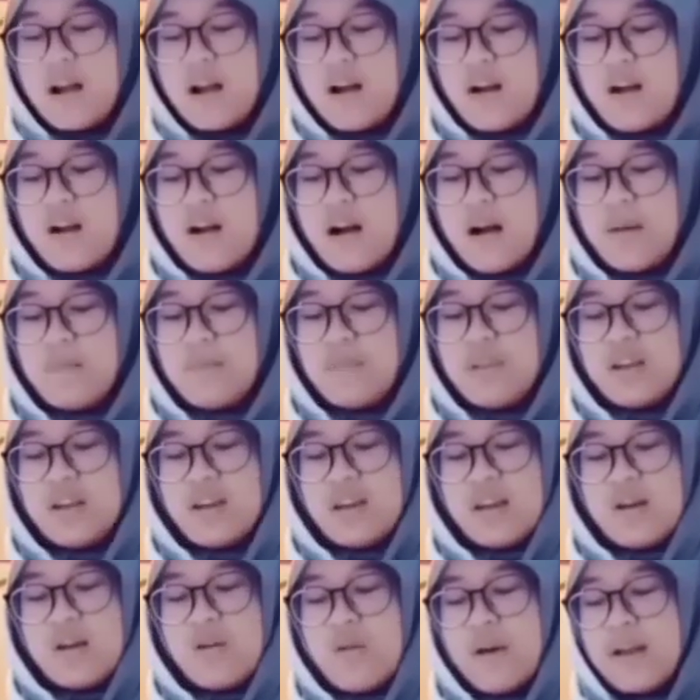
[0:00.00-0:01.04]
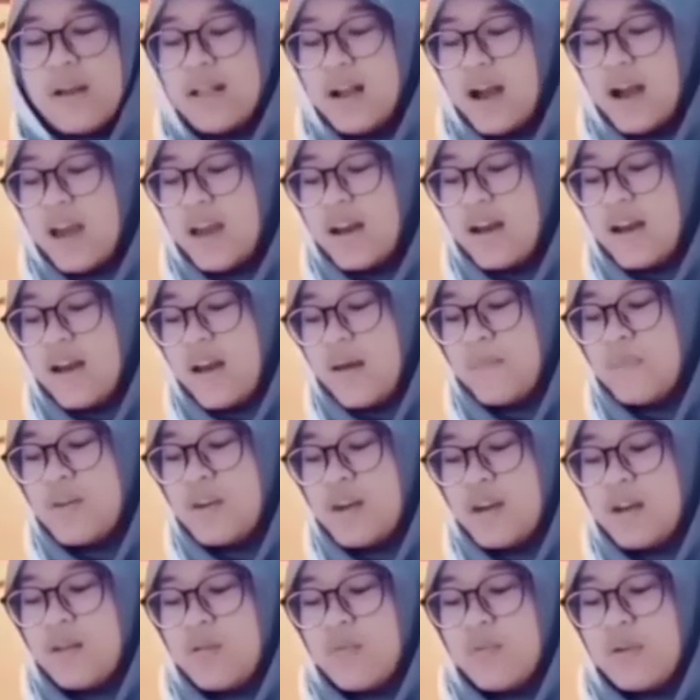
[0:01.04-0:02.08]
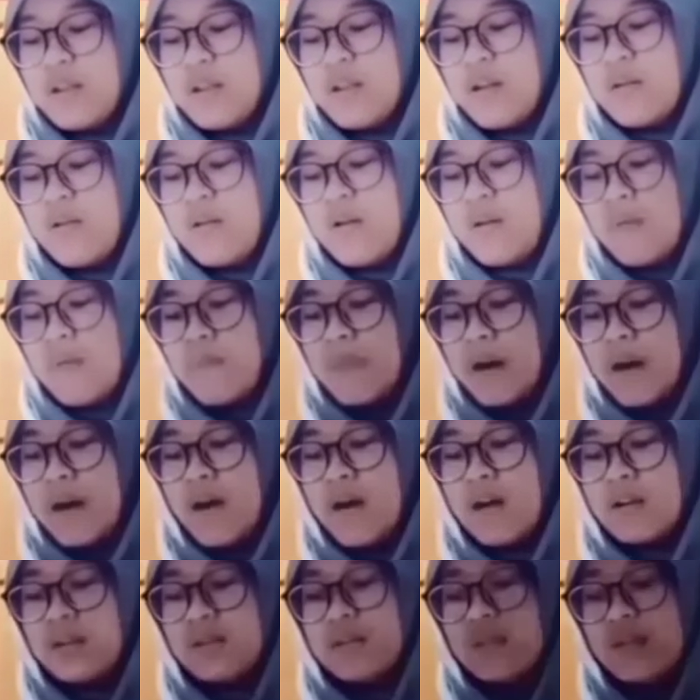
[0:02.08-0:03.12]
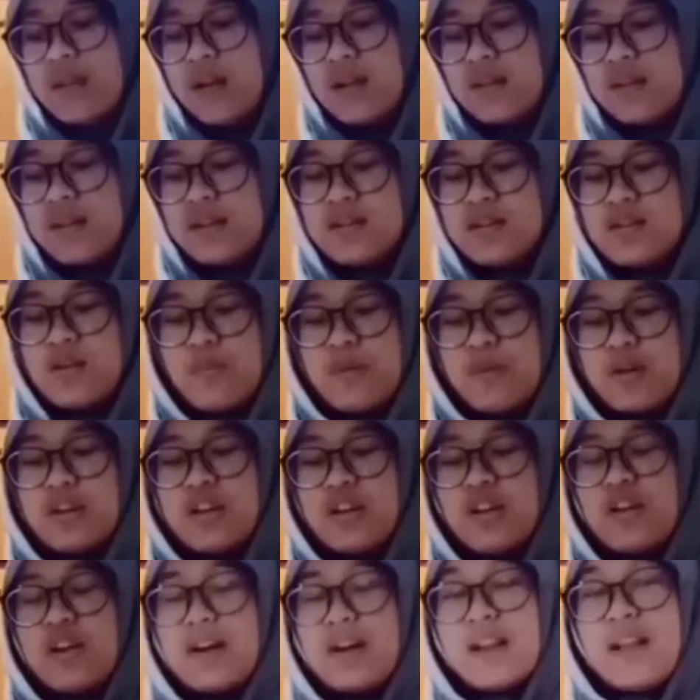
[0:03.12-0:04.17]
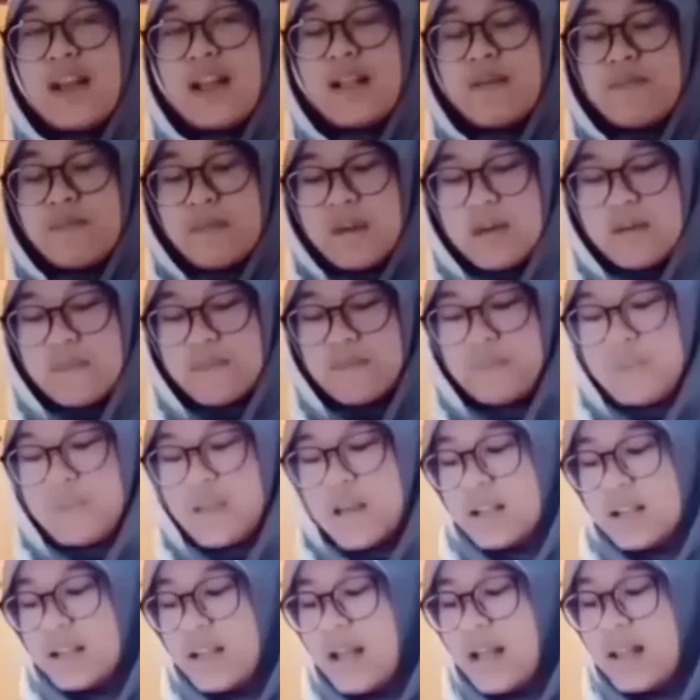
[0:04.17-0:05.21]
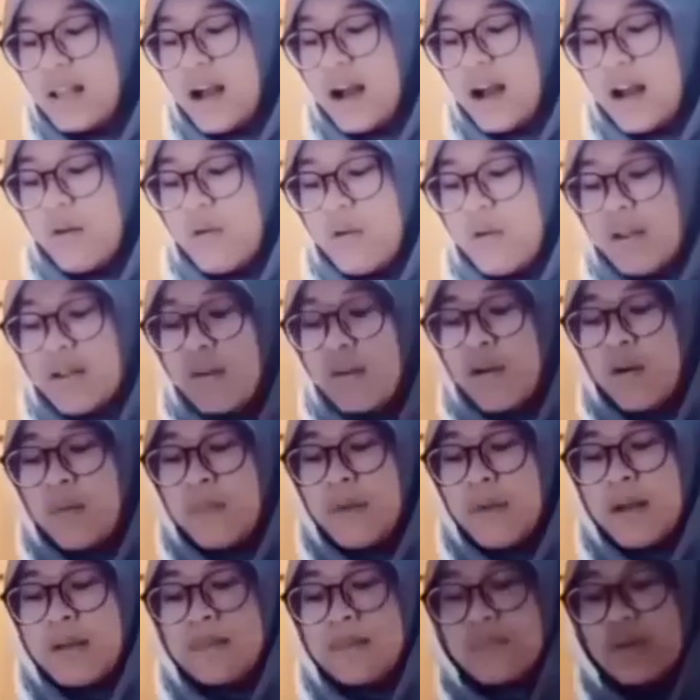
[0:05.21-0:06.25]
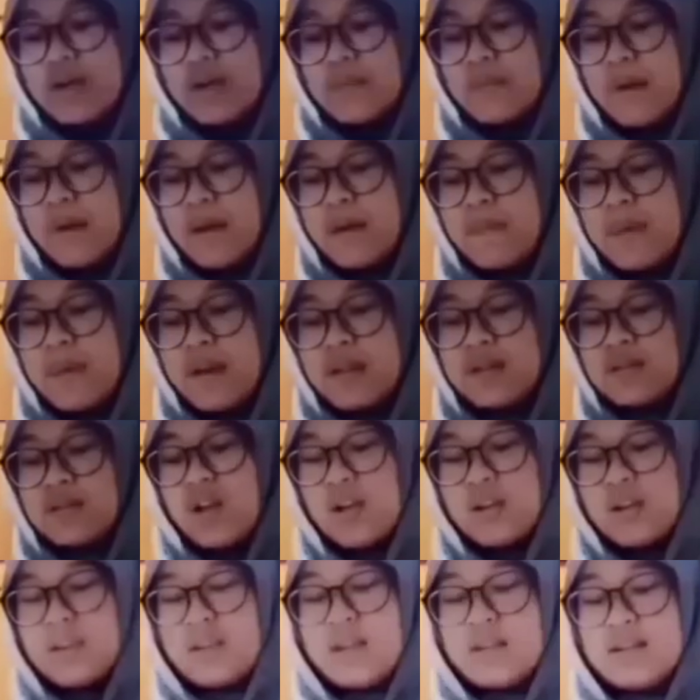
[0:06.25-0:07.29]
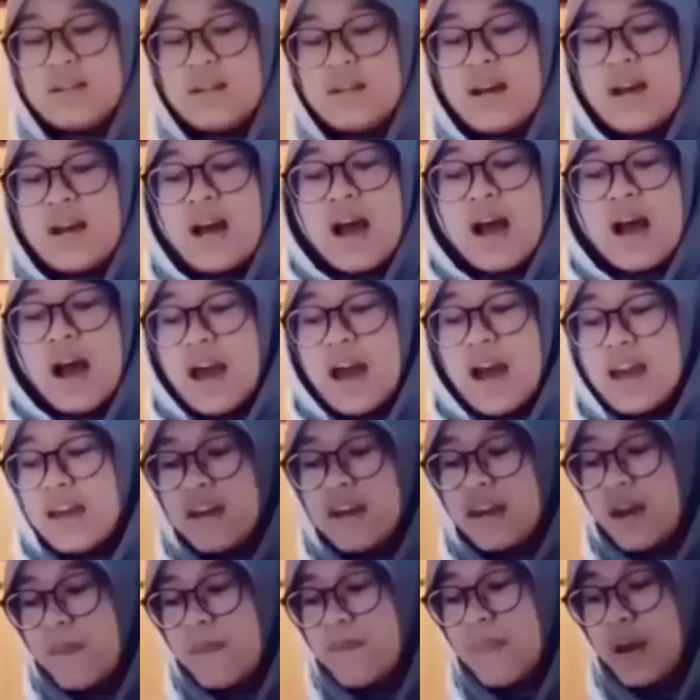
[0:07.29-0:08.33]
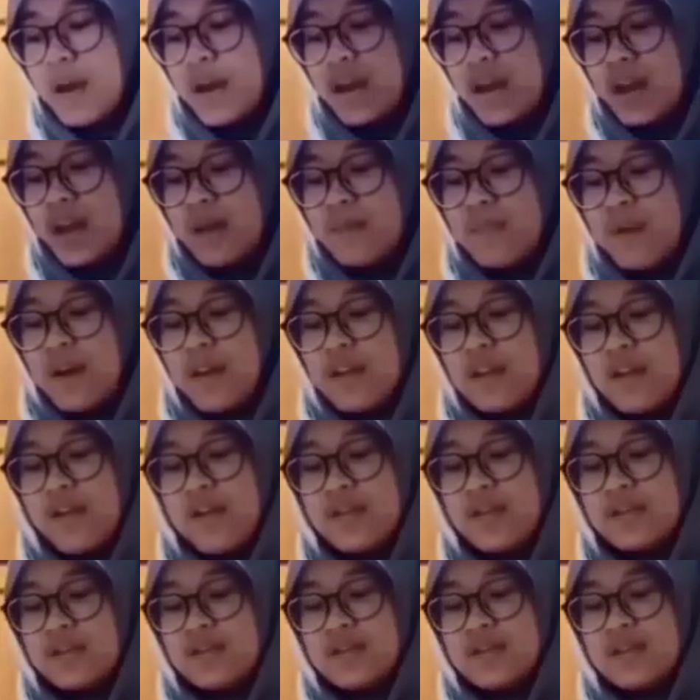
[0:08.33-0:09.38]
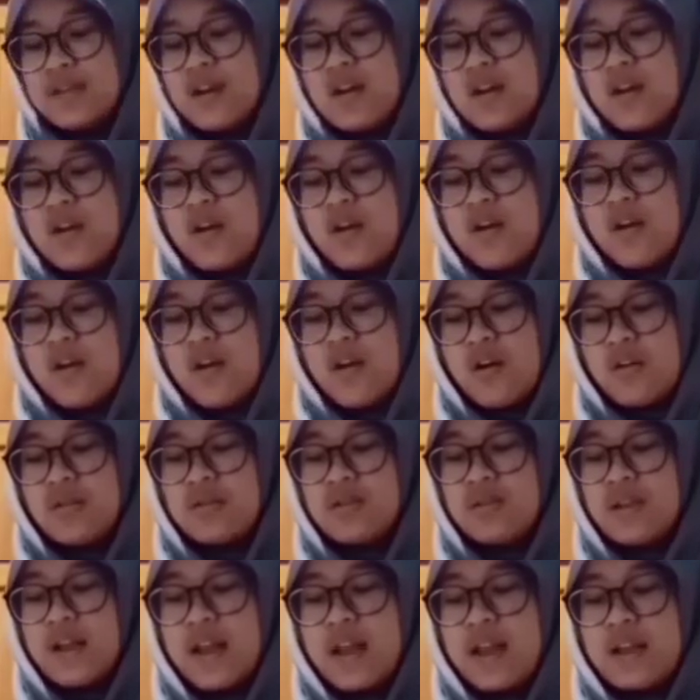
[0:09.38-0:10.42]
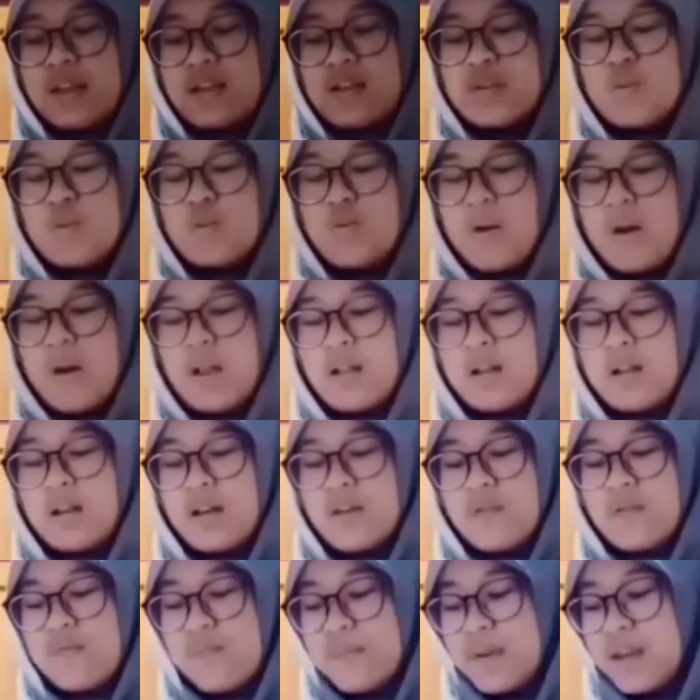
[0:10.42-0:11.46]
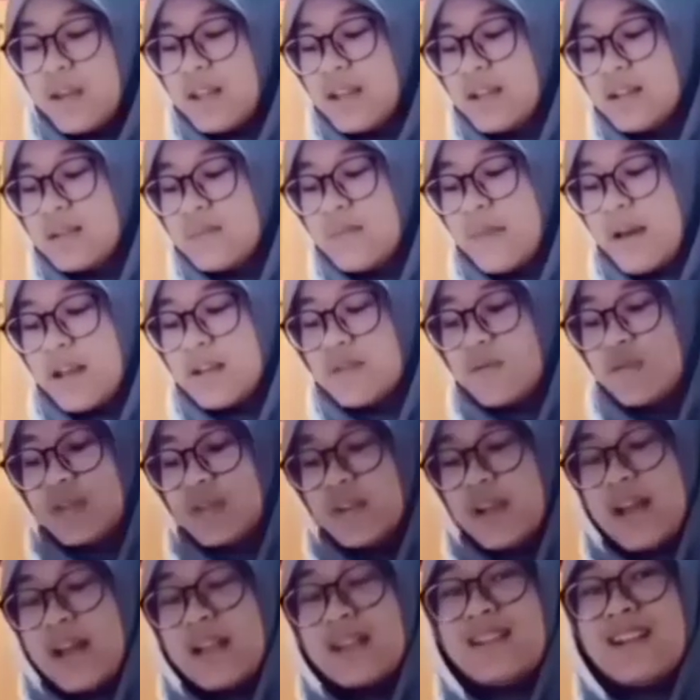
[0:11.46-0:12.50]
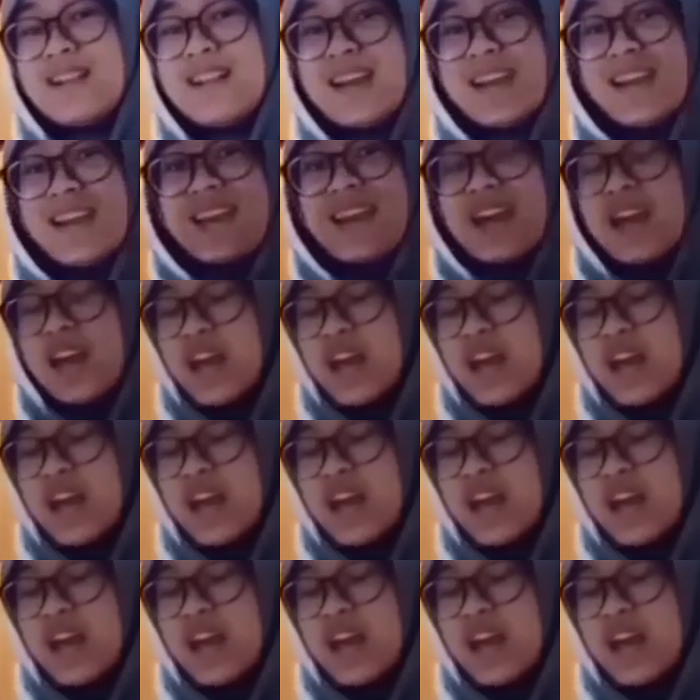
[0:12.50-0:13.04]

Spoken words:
"Calmly, when I came here with my old clothes, nobody looked at me. Then I went home and put my best clothes. I came back in my newest coat, and you all give me this best food and drink.